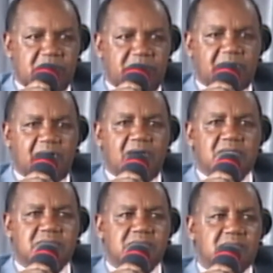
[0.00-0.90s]

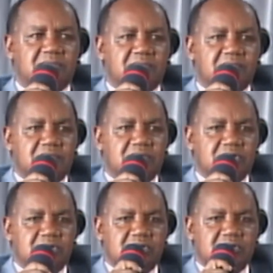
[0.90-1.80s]
because
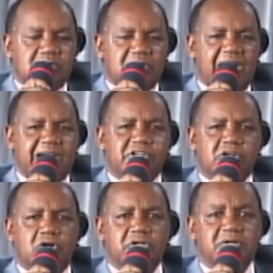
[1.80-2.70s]
I
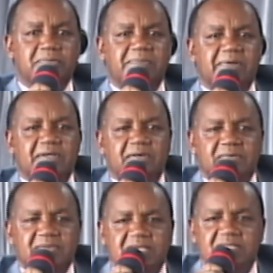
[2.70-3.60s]
told you
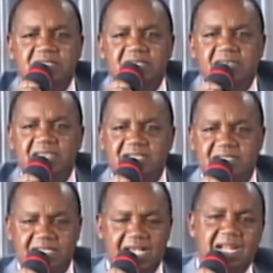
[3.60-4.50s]
this, the
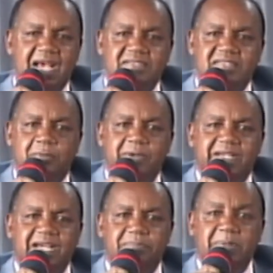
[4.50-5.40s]
sinners, the
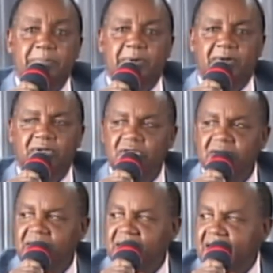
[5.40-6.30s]
wicked people,
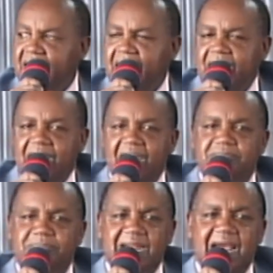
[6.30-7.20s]

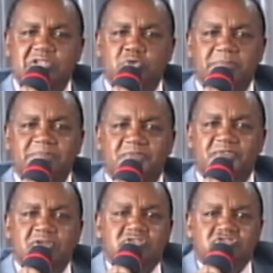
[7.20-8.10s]
have planned to
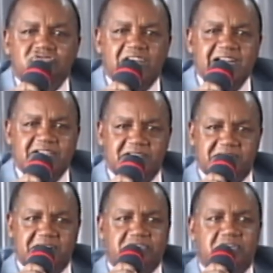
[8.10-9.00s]
infiltrate
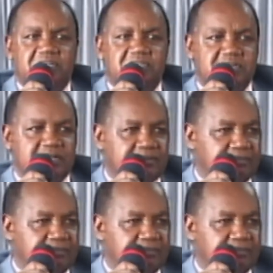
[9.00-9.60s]
the church.